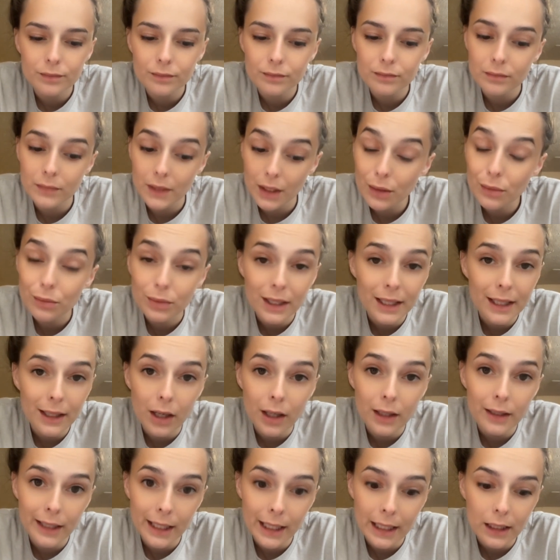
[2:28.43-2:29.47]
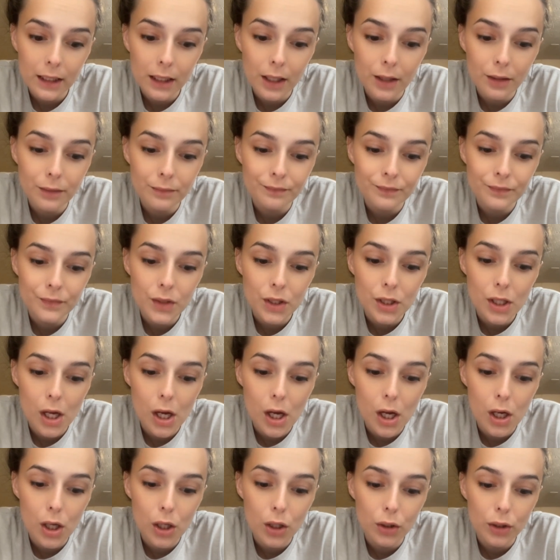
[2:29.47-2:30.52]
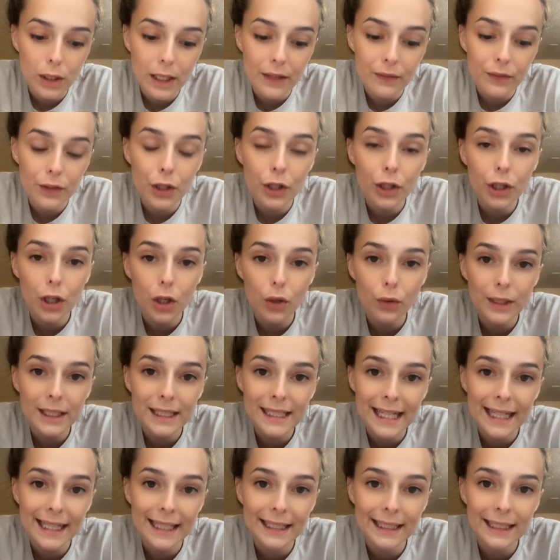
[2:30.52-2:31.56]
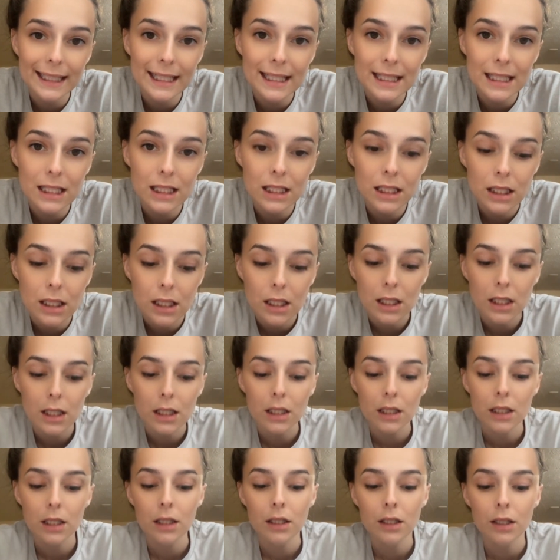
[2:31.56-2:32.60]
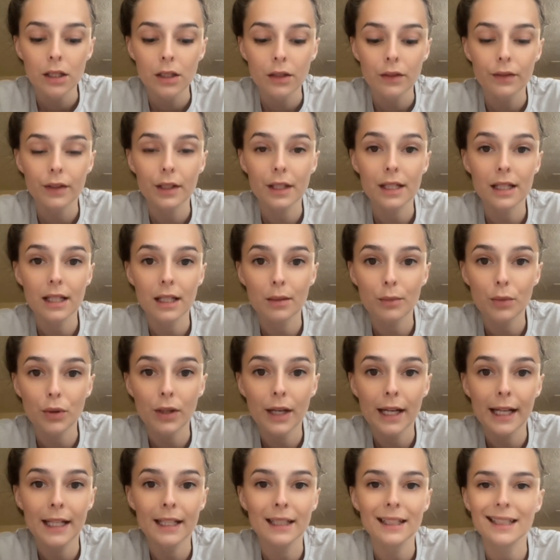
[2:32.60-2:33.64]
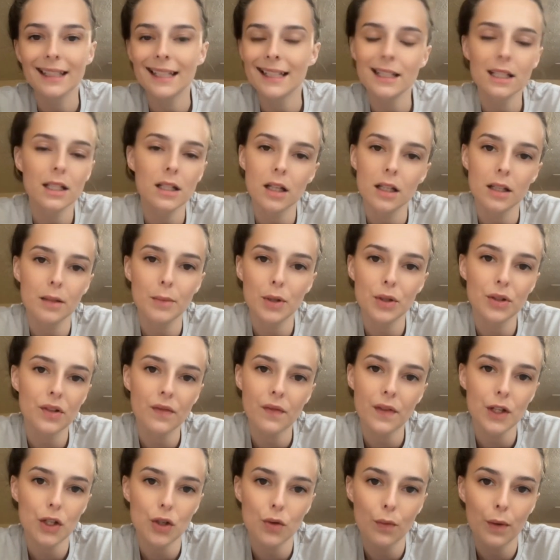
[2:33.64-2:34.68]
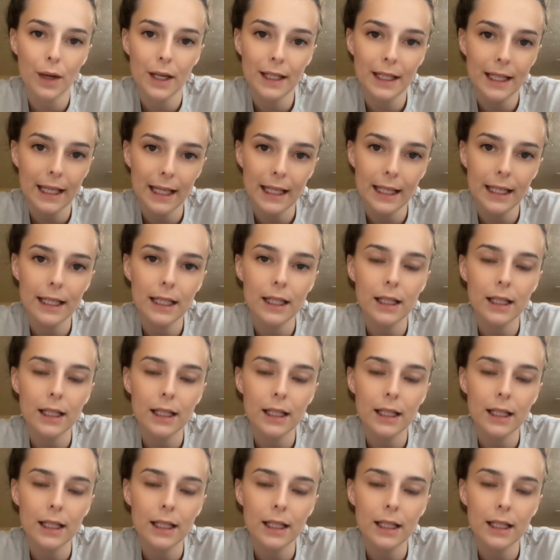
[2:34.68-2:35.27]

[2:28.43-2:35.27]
They're really hard to get though, so if you're only taking this for the silymaran, that's not the most efficient way to get it.